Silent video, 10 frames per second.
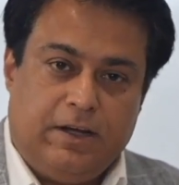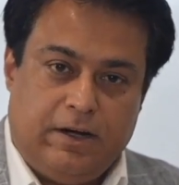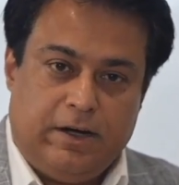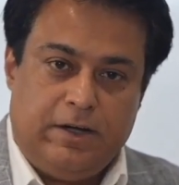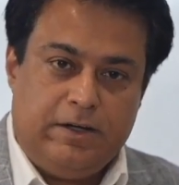
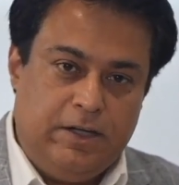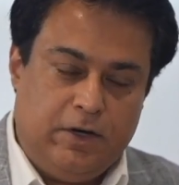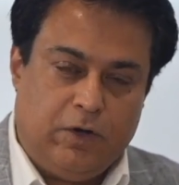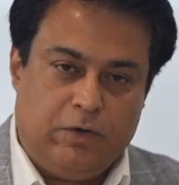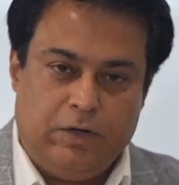are
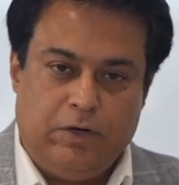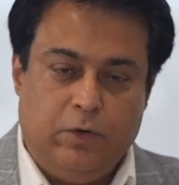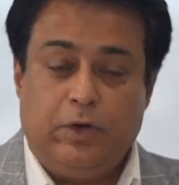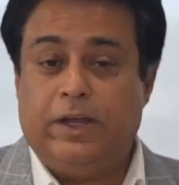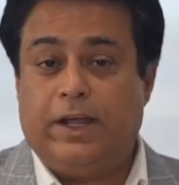
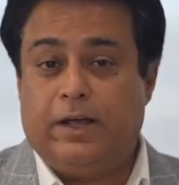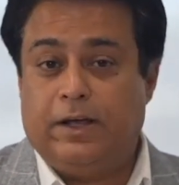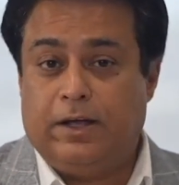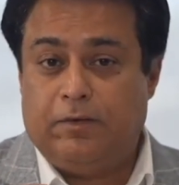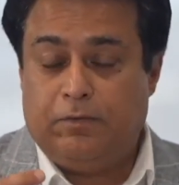looking
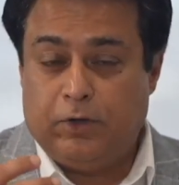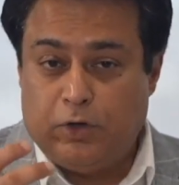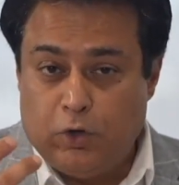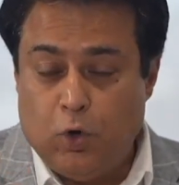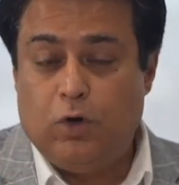for
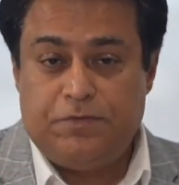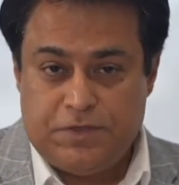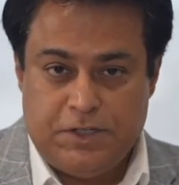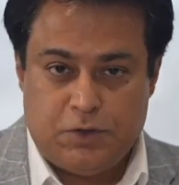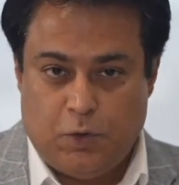the role of
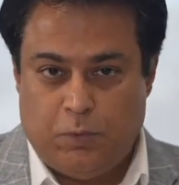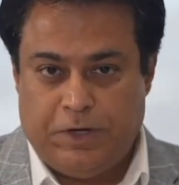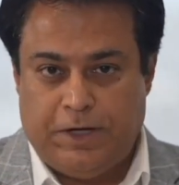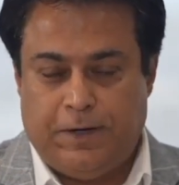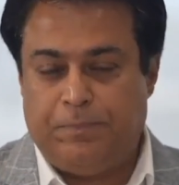CISO
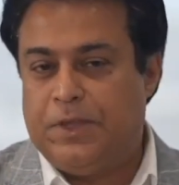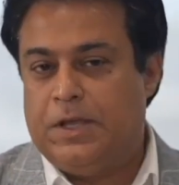over here.